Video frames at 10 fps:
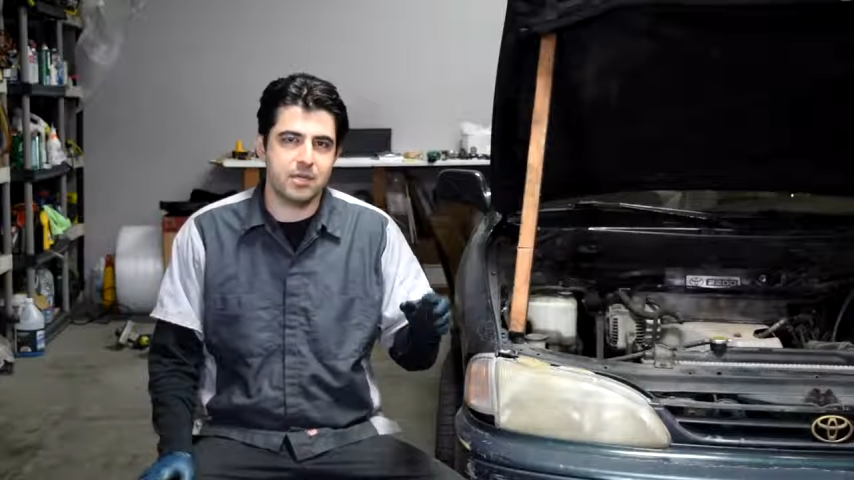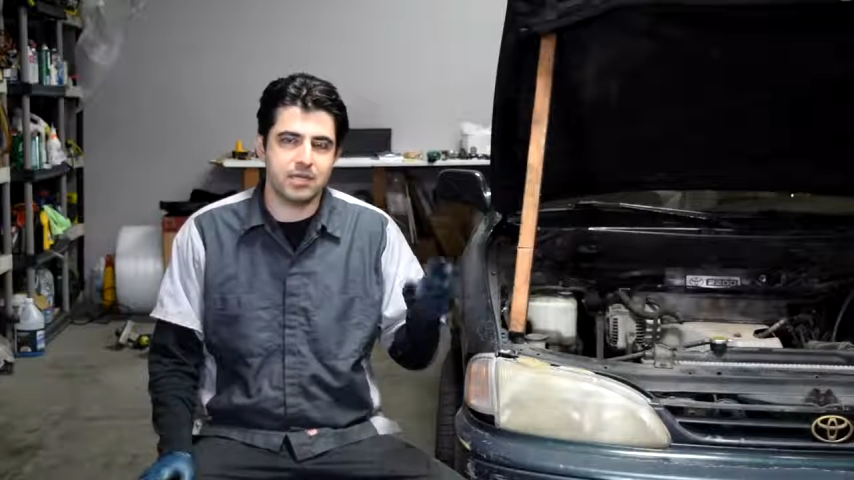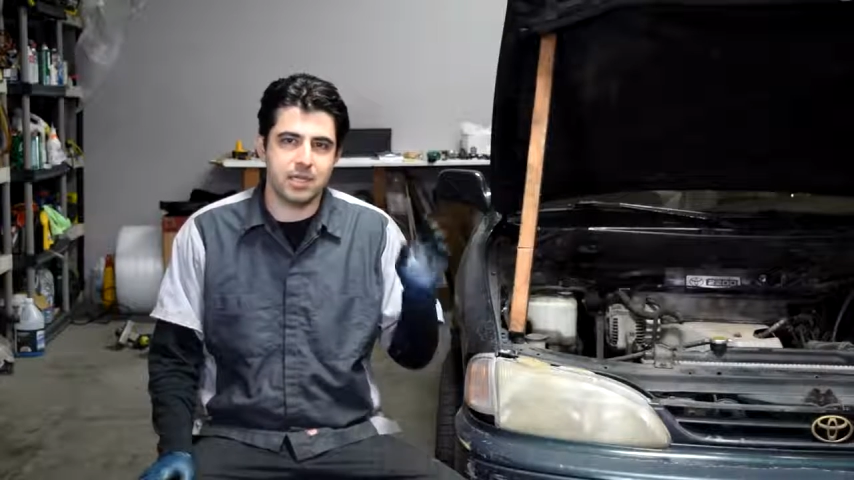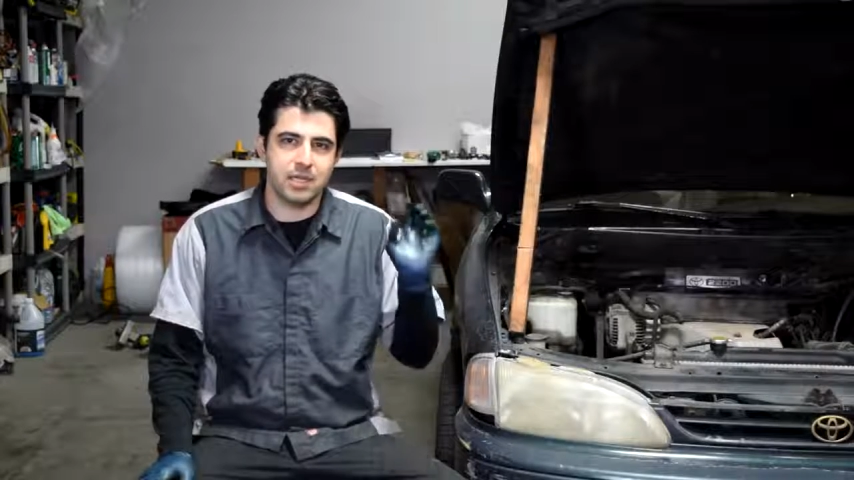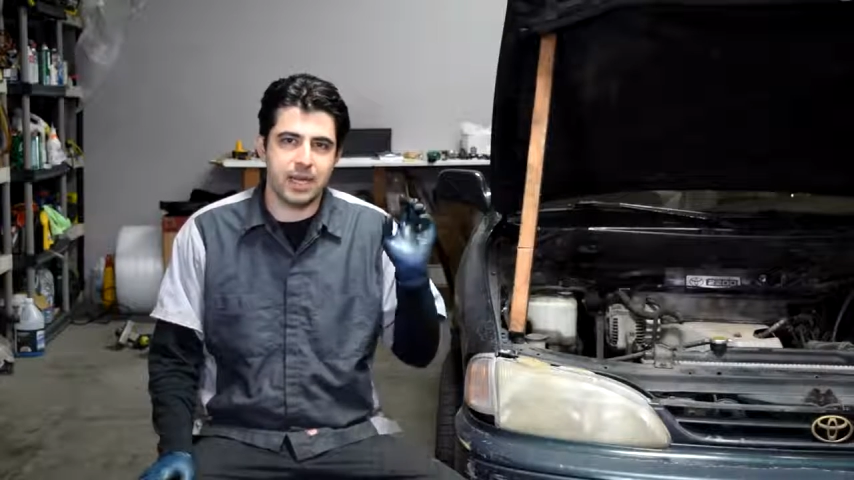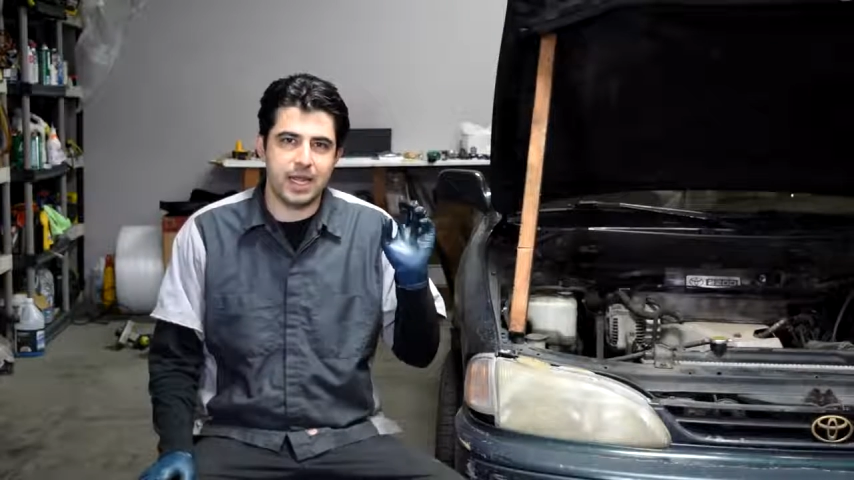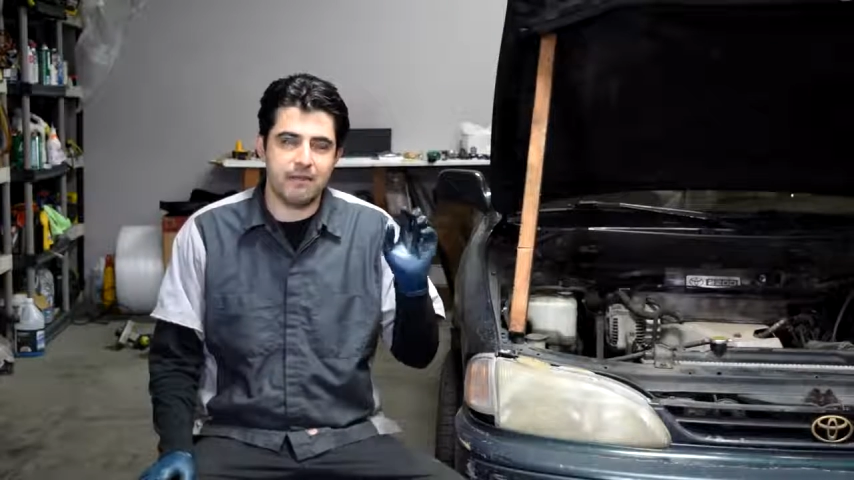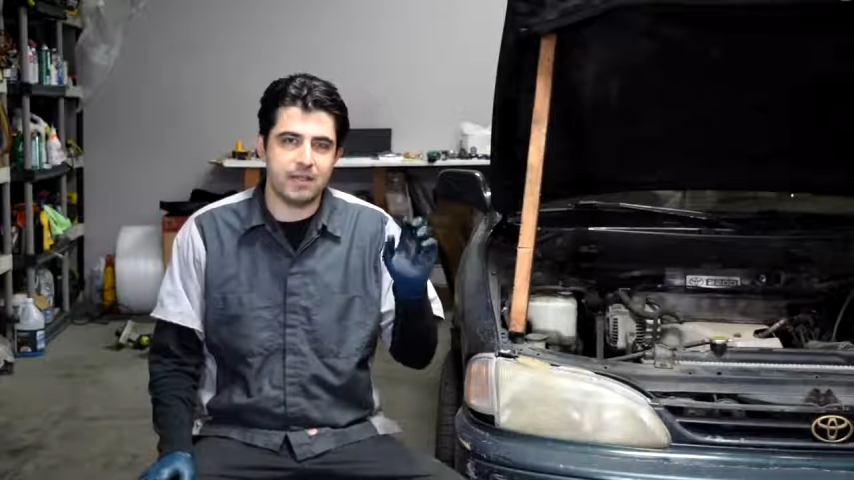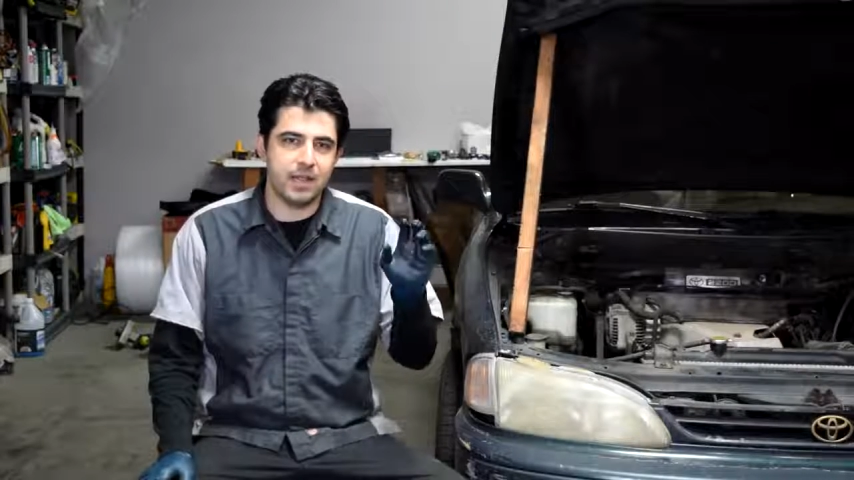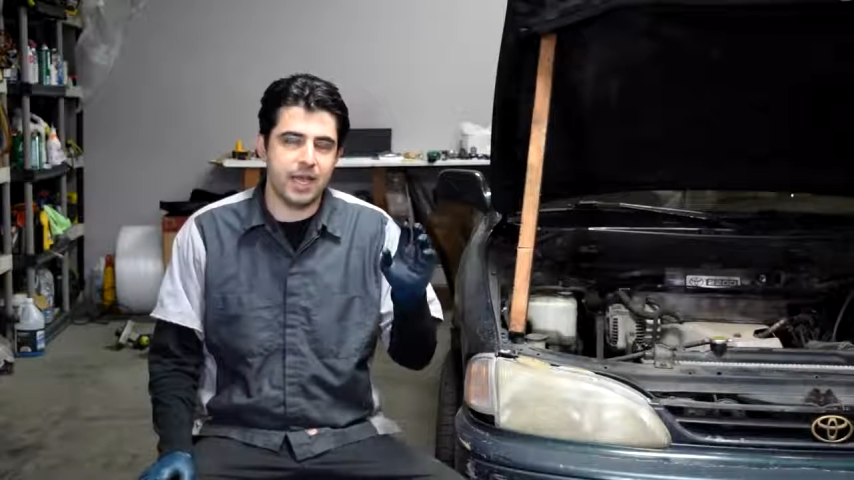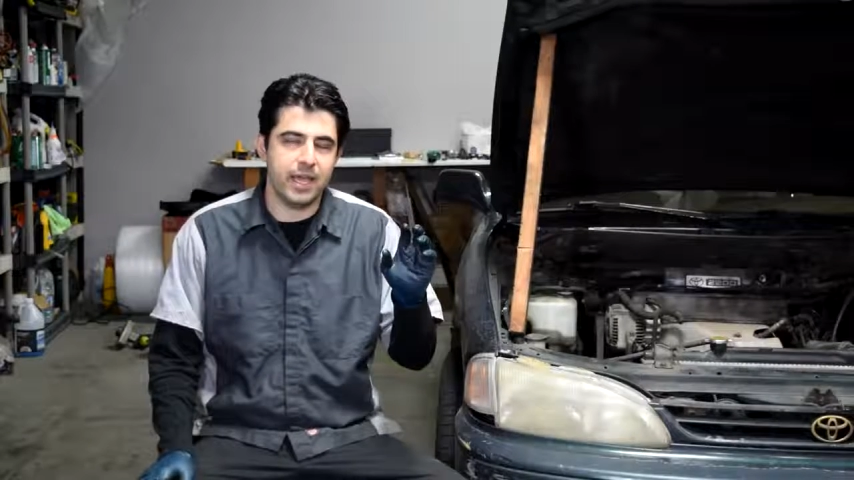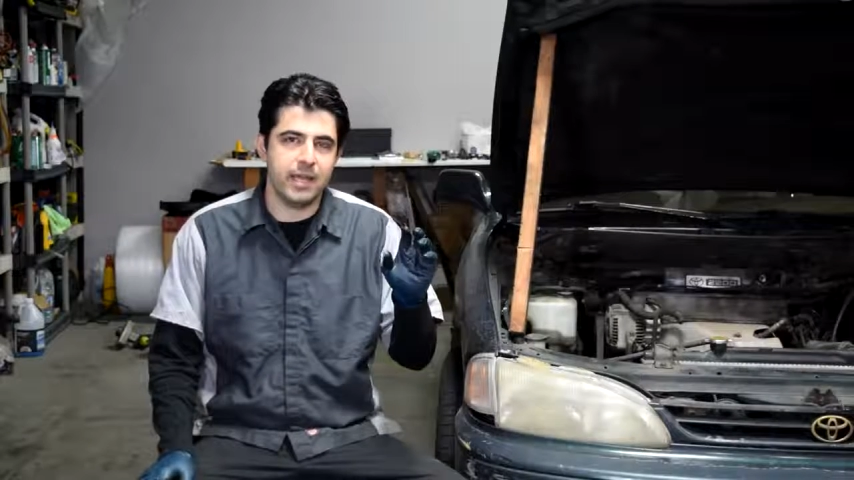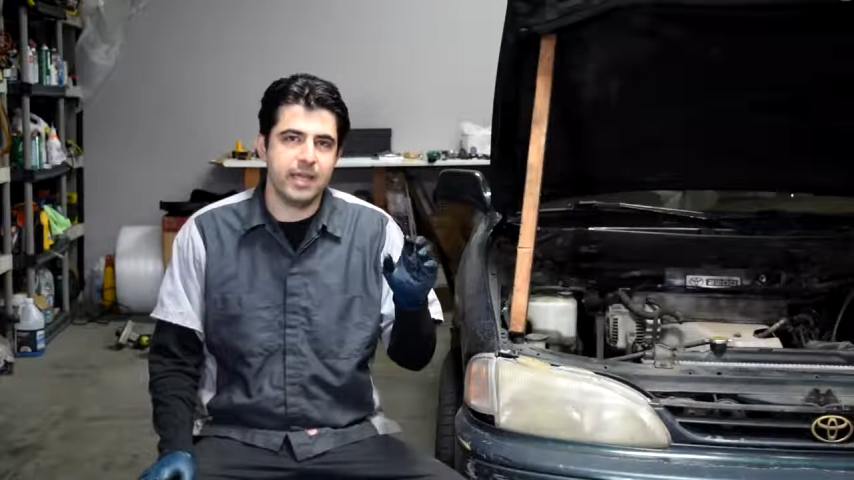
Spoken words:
you're still going to have the light,